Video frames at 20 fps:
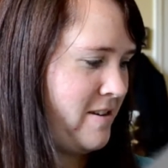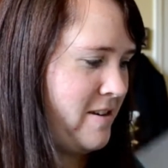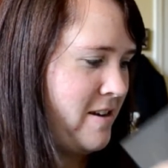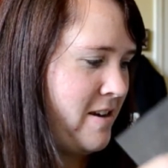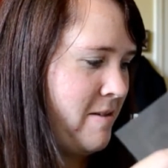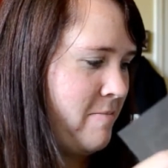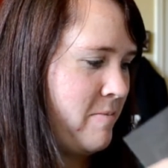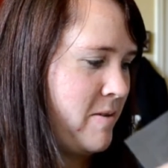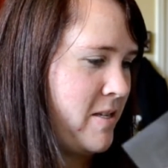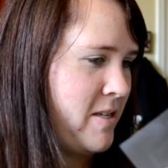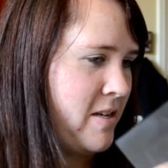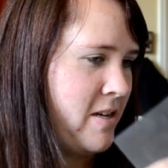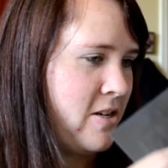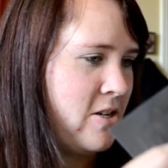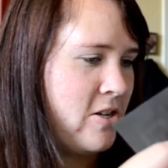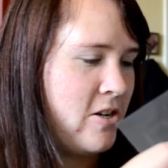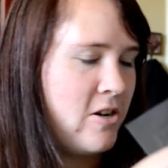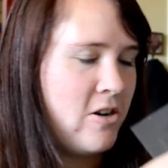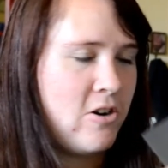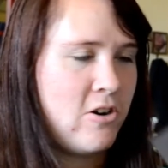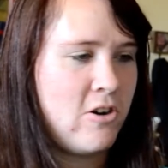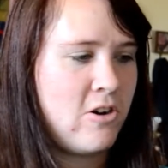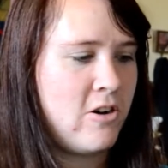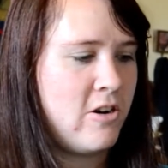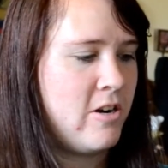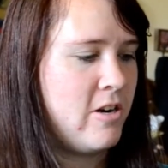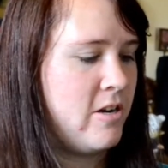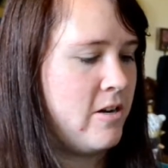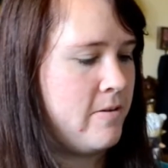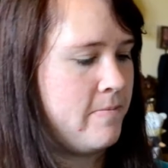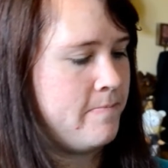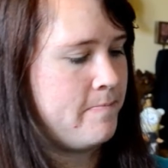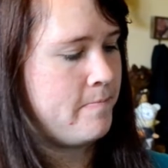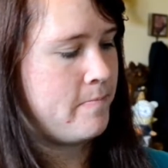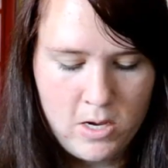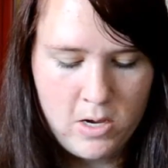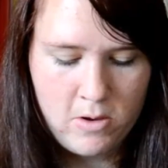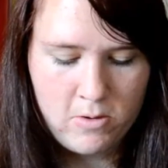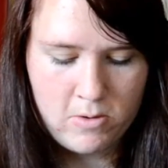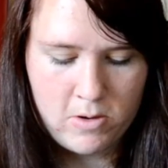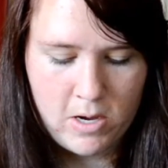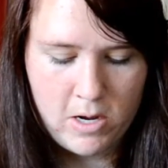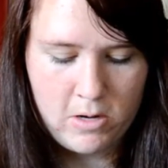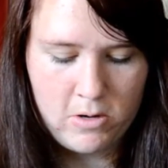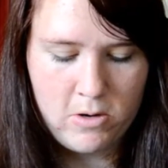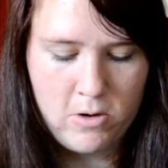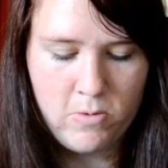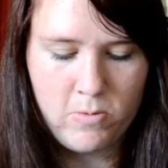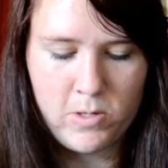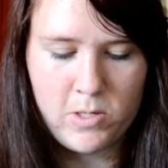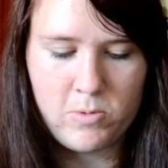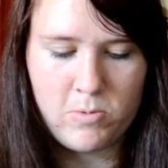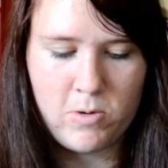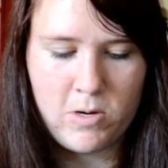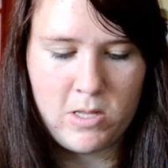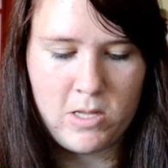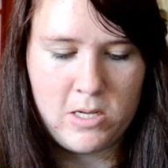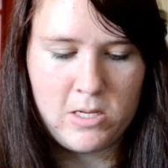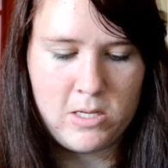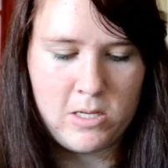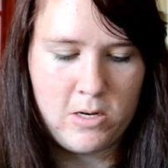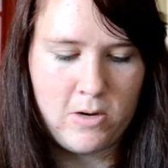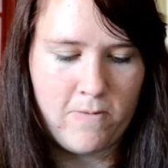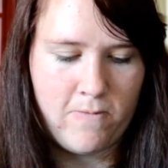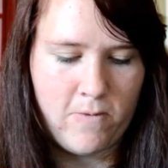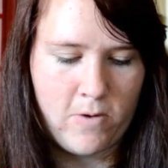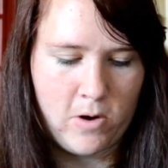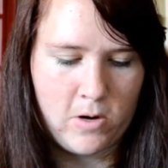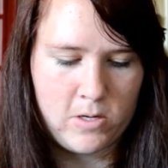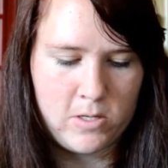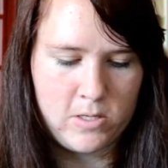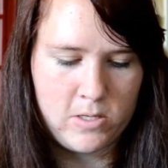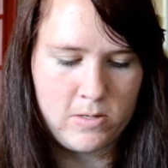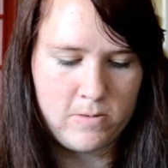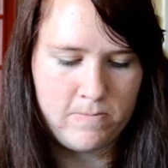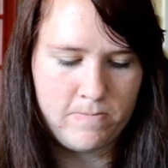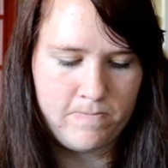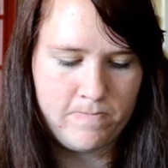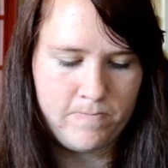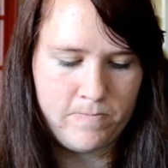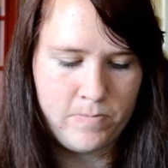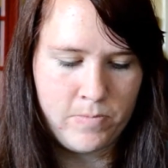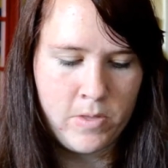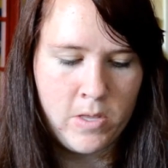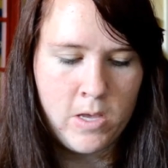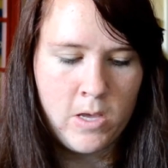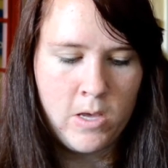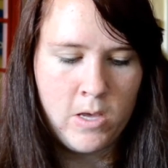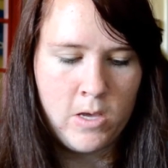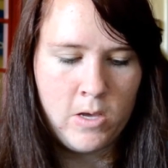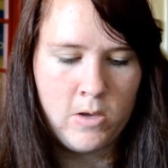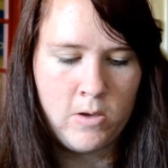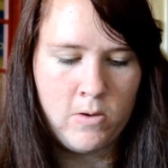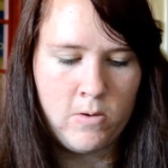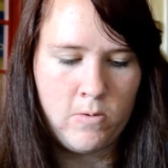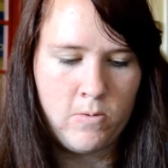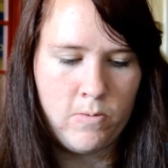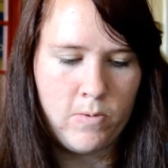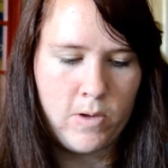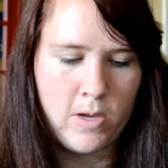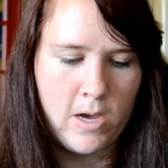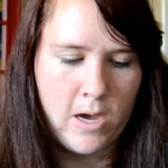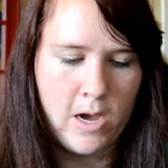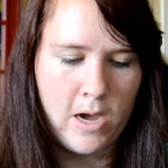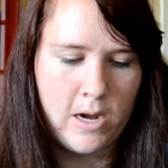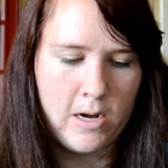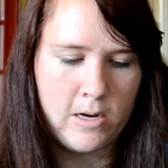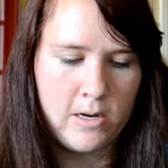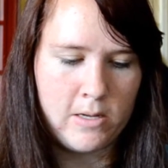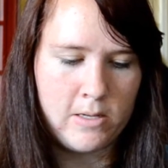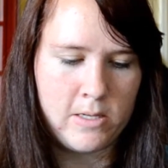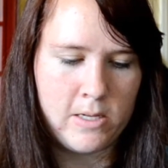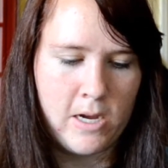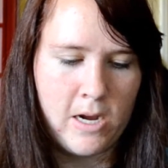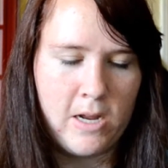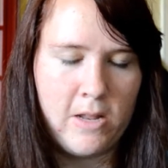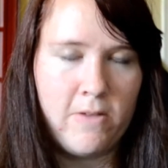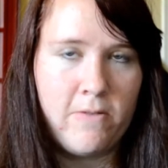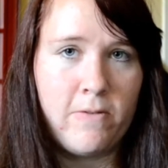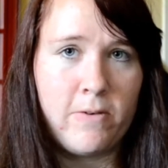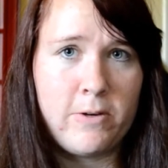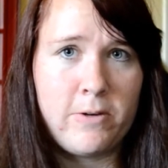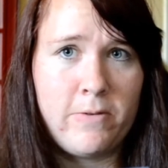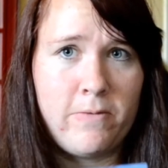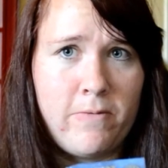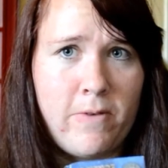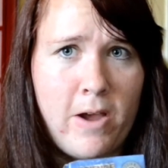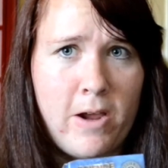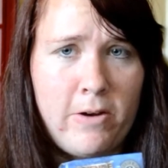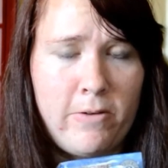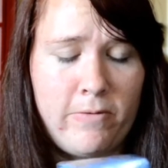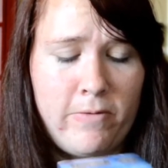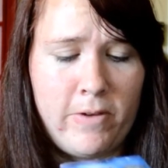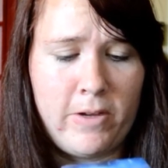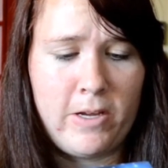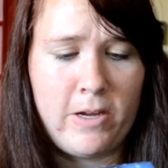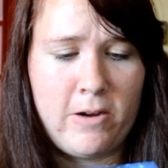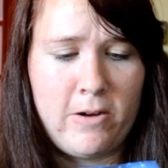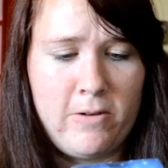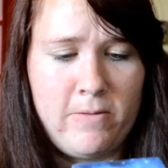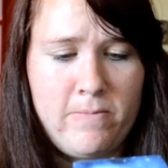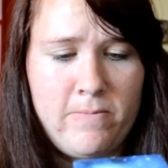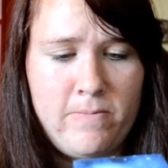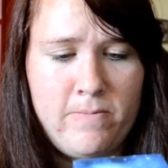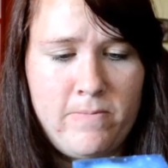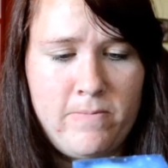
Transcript: I am such a nerd. Okay, I don't know which one of these to do first. We got a science fiction vinyl figure.